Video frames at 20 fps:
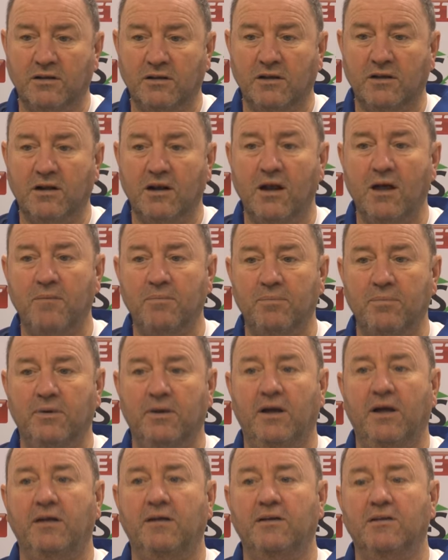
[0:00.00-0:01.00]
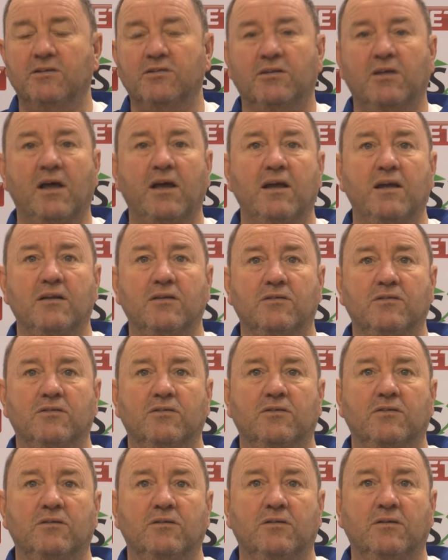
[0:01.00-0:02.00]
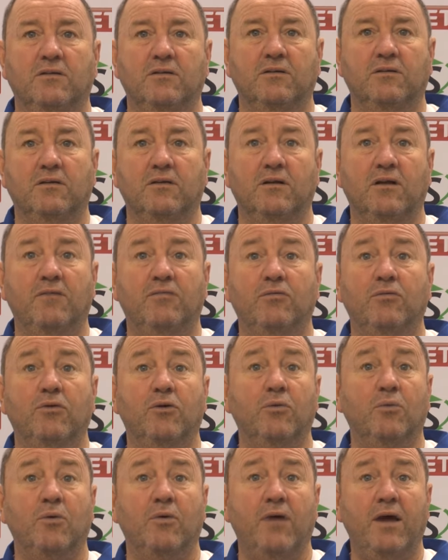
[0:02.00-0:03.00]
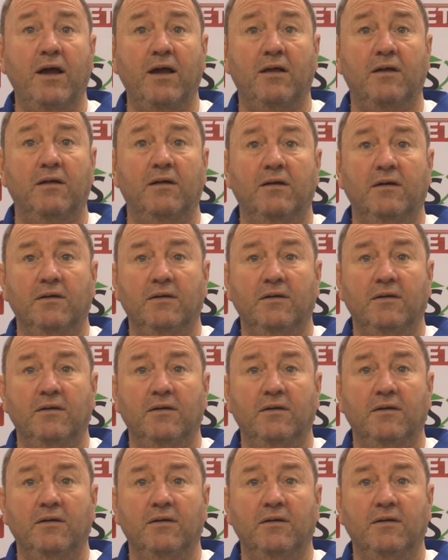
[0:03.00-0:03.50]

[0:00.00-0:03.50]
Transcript: the, club understands the, the level that we're at.